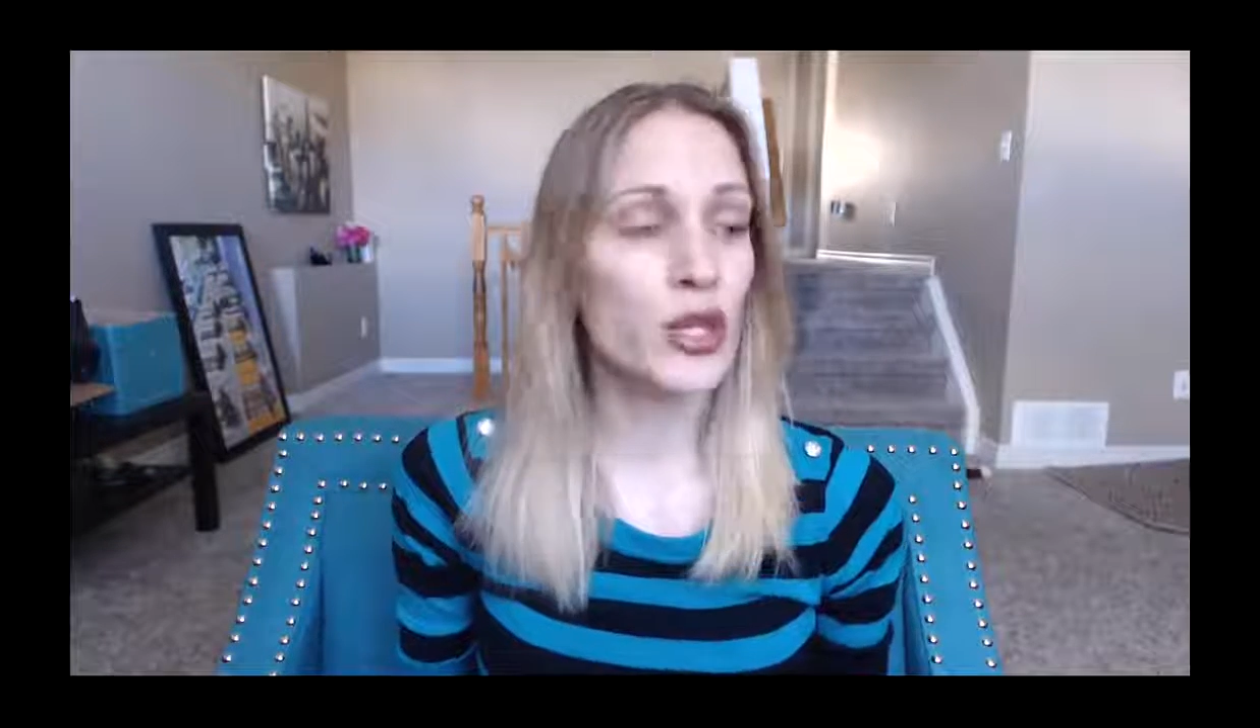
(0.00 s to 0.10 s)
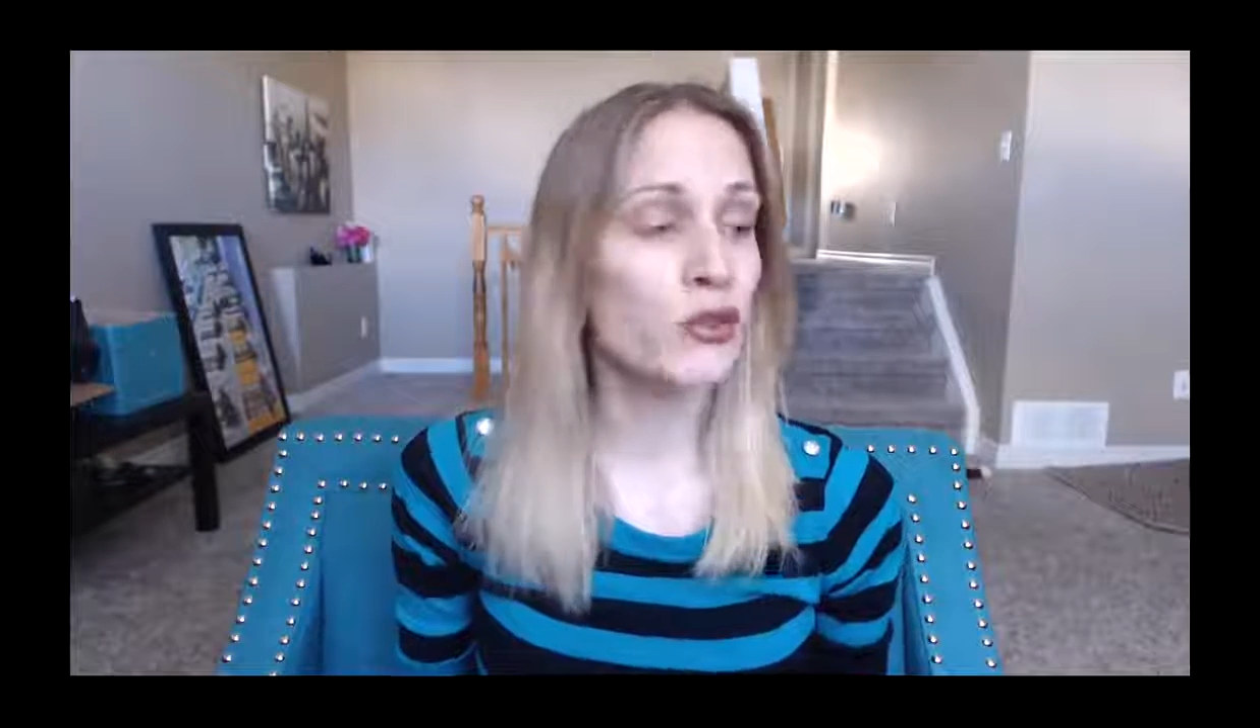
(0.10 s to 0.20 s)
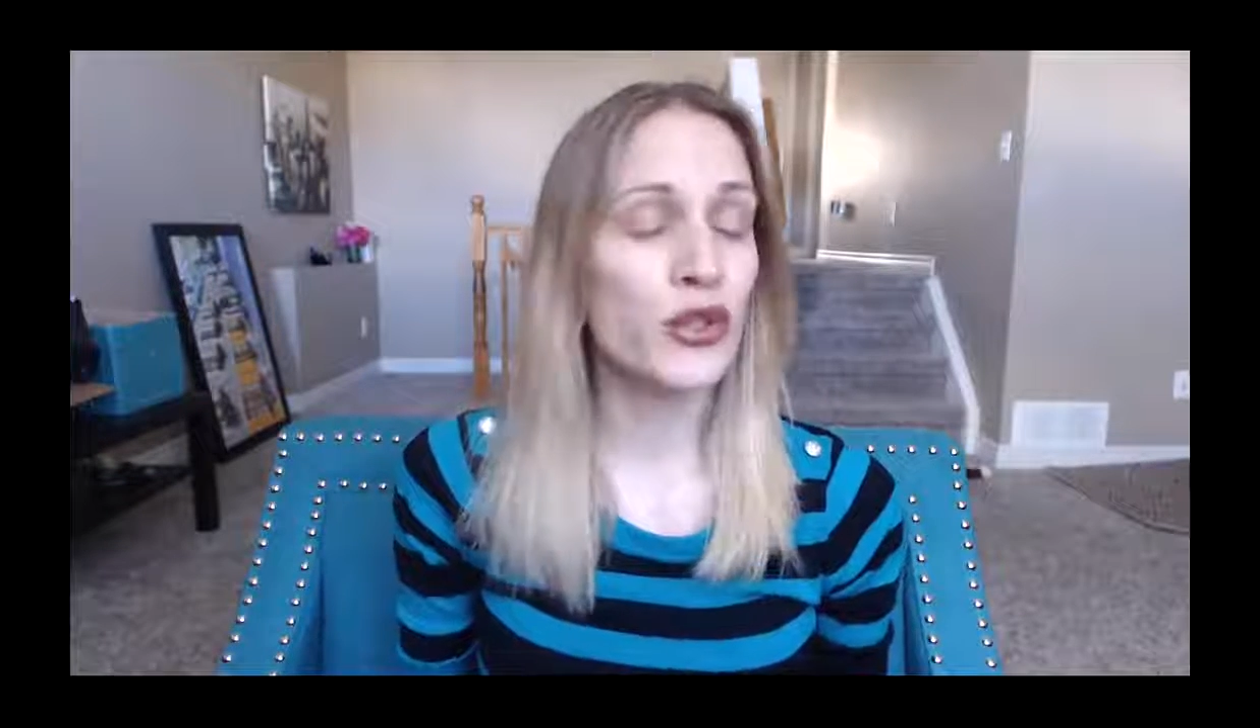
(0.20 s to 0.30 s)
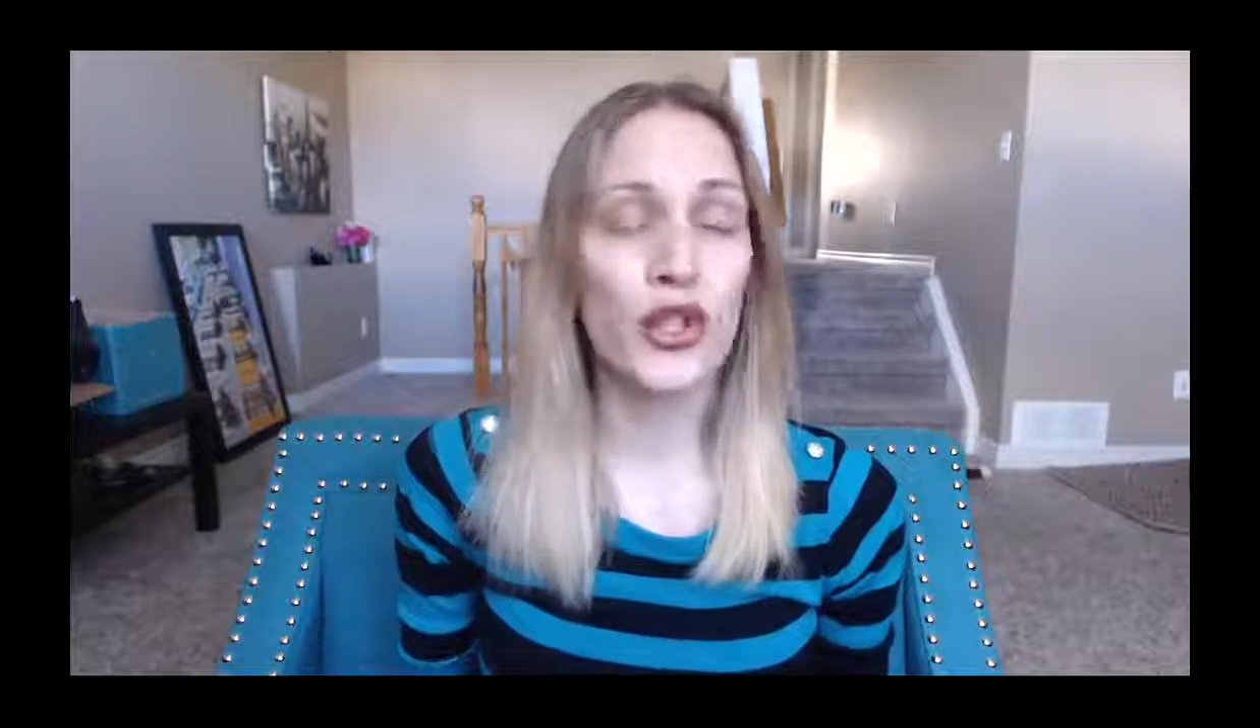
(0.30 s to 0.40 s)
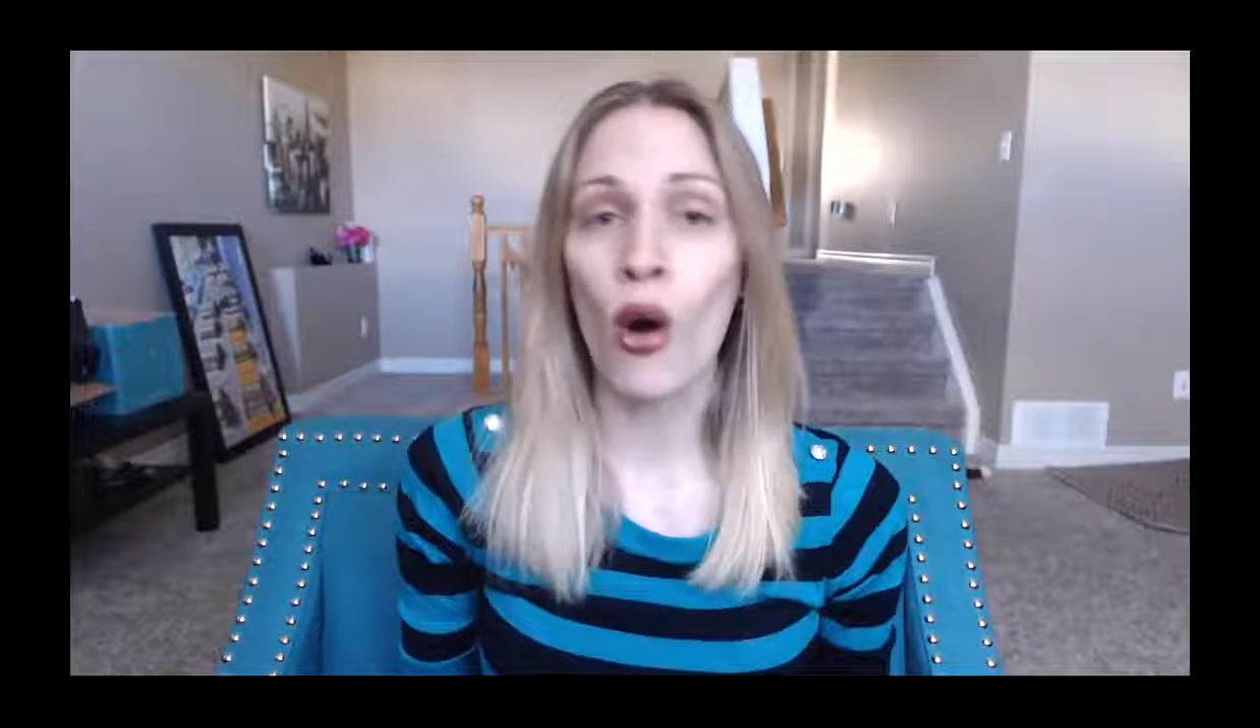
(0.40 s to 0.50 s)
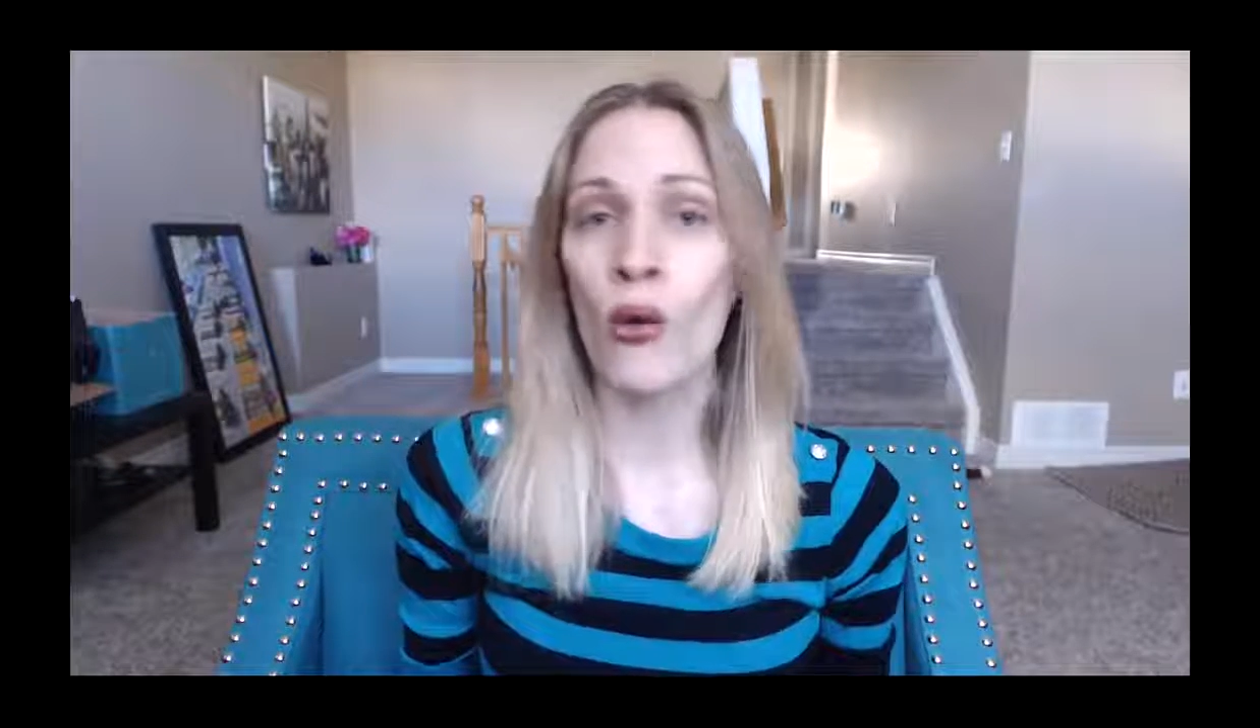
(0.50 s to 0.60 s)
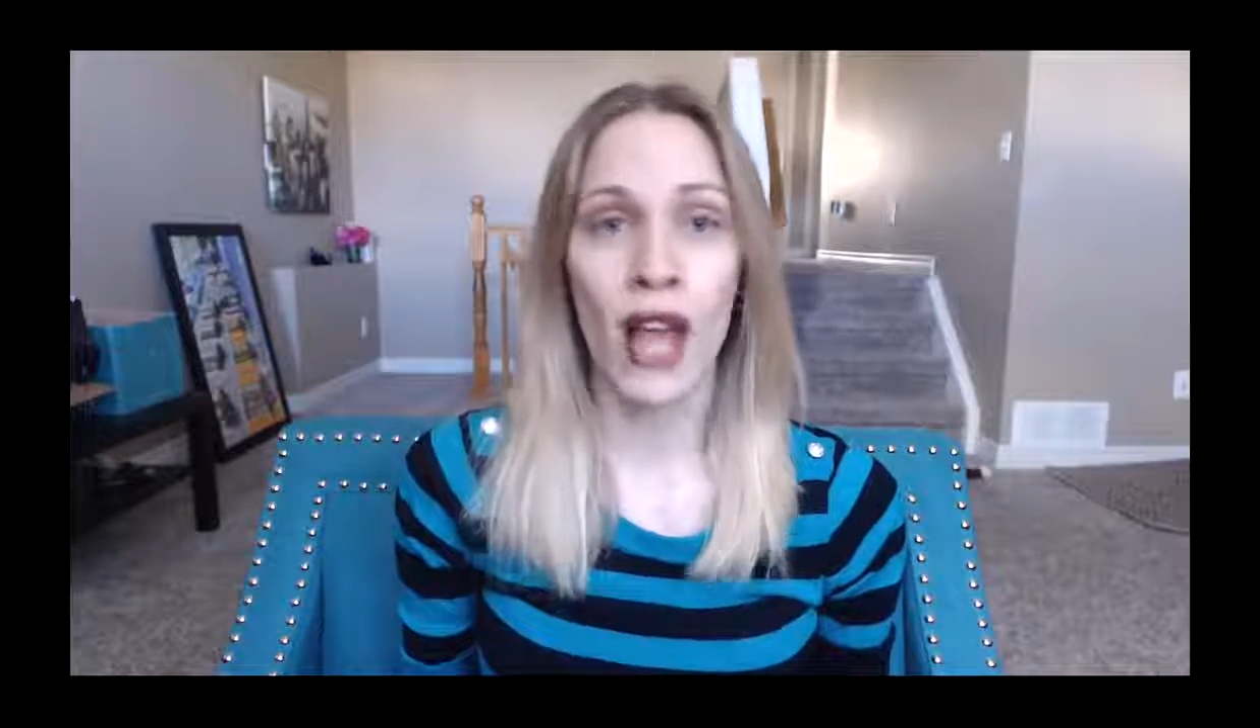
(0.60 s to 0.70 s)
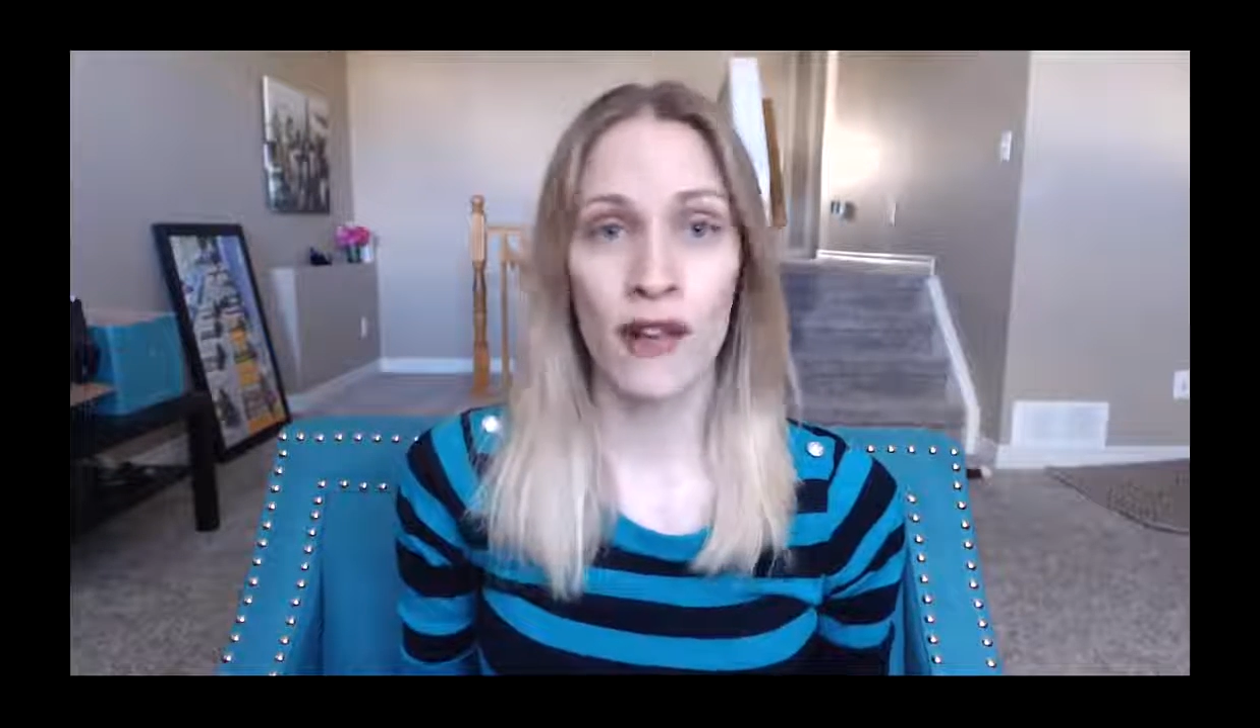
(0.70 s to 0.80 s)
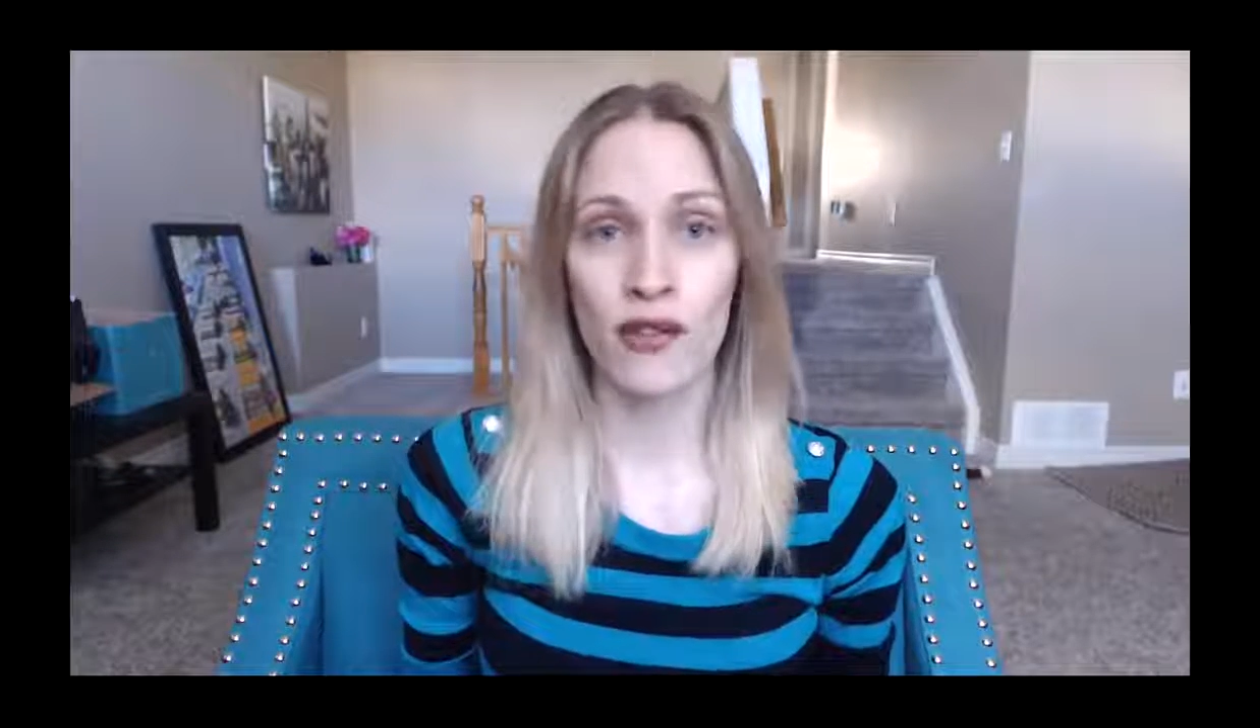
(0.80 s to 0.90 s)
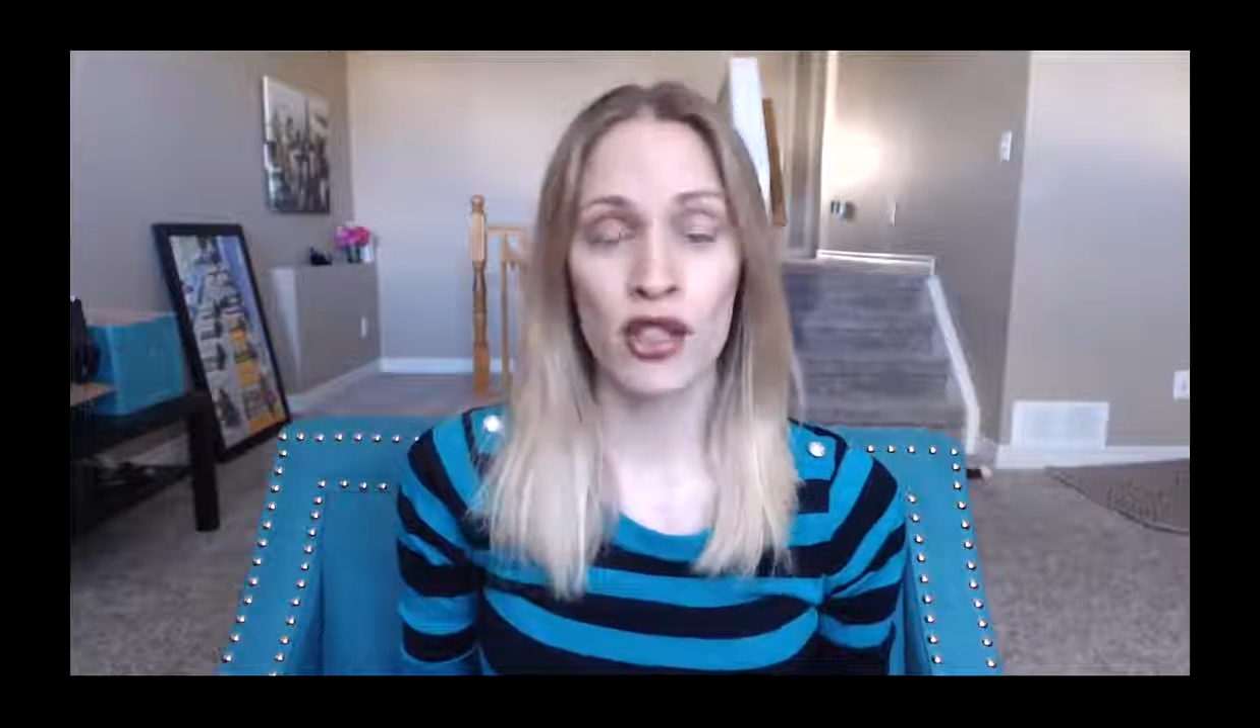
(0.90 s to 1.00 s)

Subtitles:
you don't have